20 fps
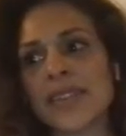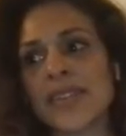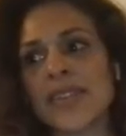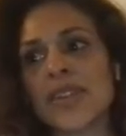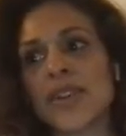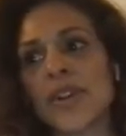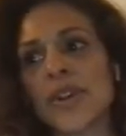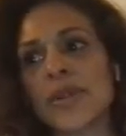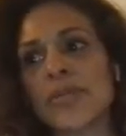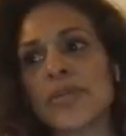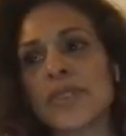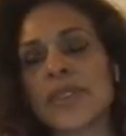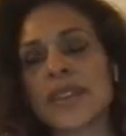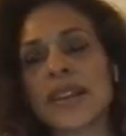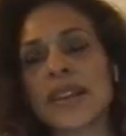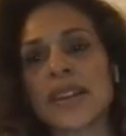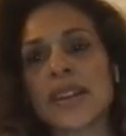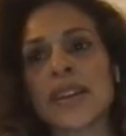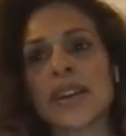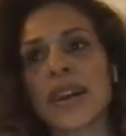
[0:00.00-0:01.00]
terms
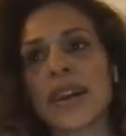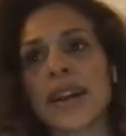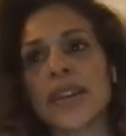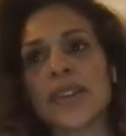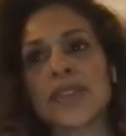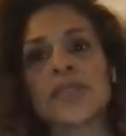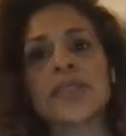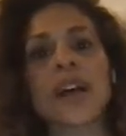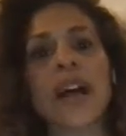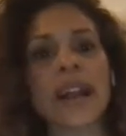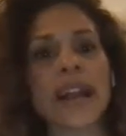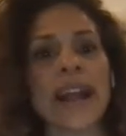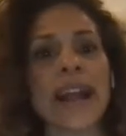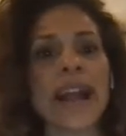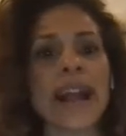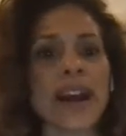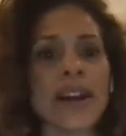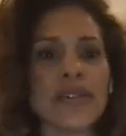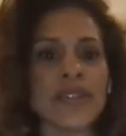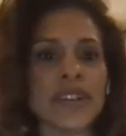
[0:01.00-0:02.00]
do not
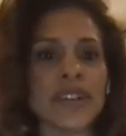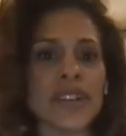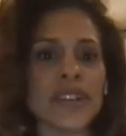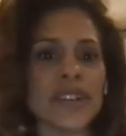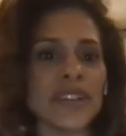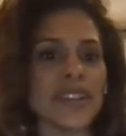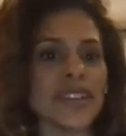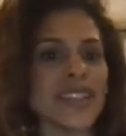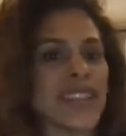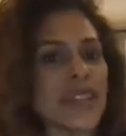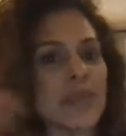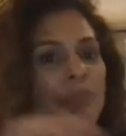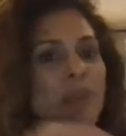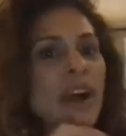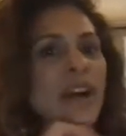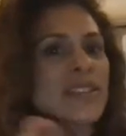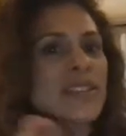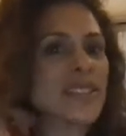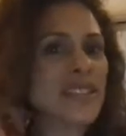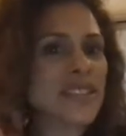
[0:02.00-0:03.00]
have a
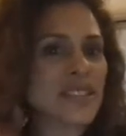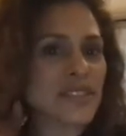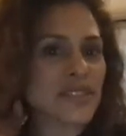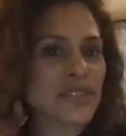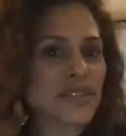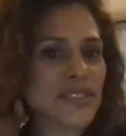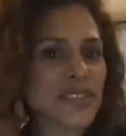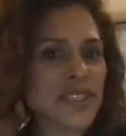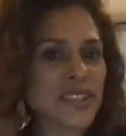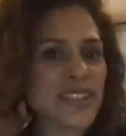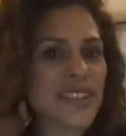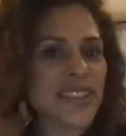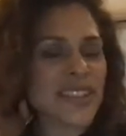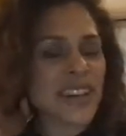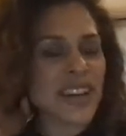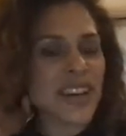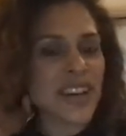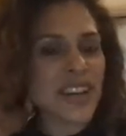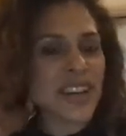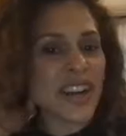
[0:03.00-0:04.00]
positive
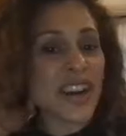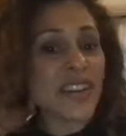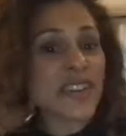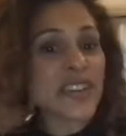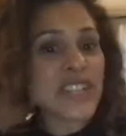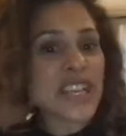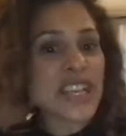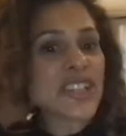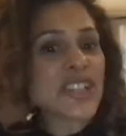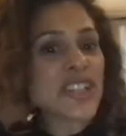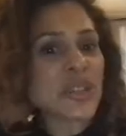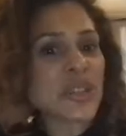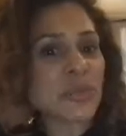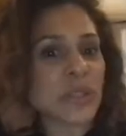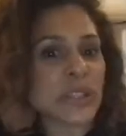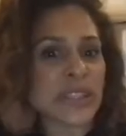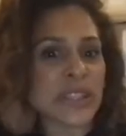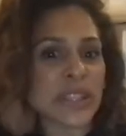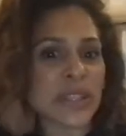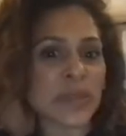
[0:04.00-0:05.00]
connotation
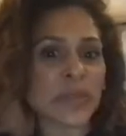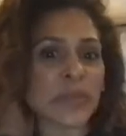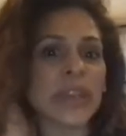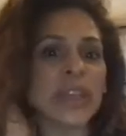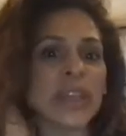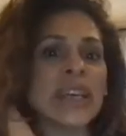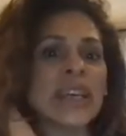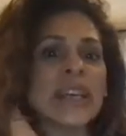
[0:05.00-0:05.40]
with them.